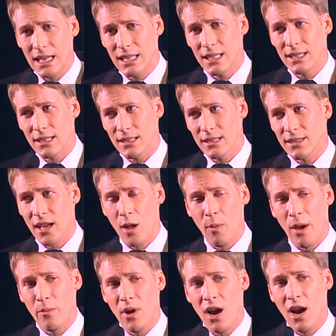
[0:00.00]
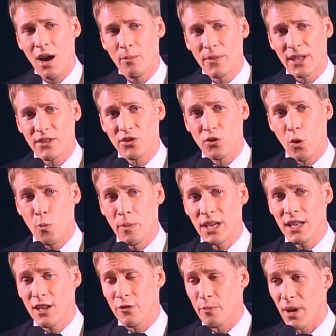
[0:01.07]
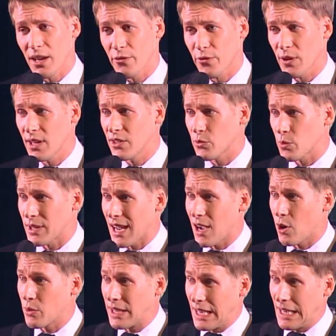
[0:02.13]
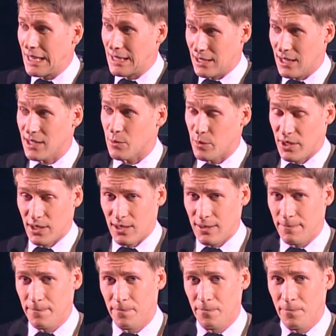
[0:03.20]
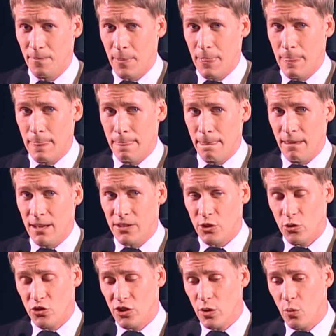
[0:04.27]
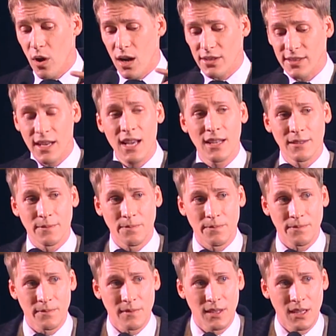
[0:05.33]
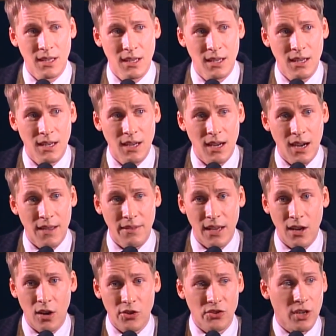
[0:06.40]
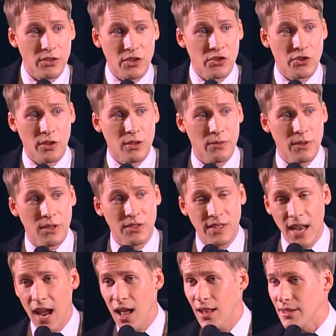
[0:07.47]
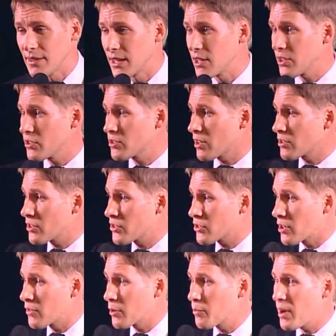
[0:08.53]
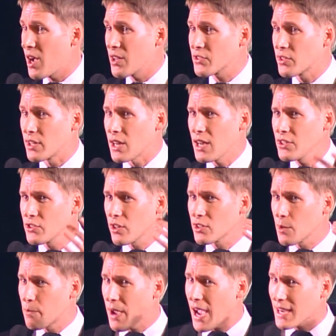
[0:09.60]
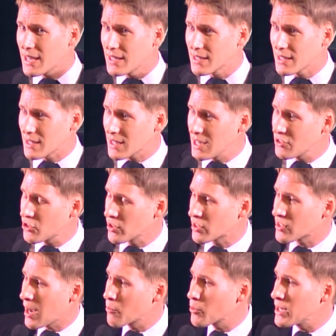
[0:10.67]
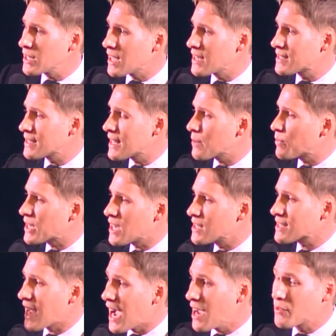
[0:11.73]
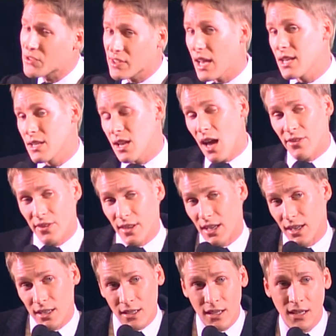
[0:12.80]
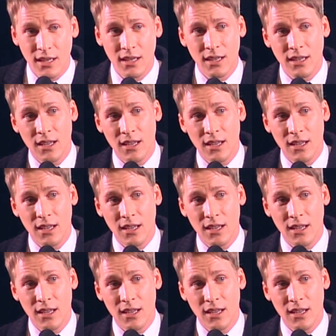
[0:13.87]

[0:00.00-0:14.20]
And I didn't tell my mom that so many of my friends were now gay and lesbian. So she walks in, and they all start to serve her salad, and they all start to serve her pasta. And I start to back into the kitchen because I'm realizing that because I've said nothing,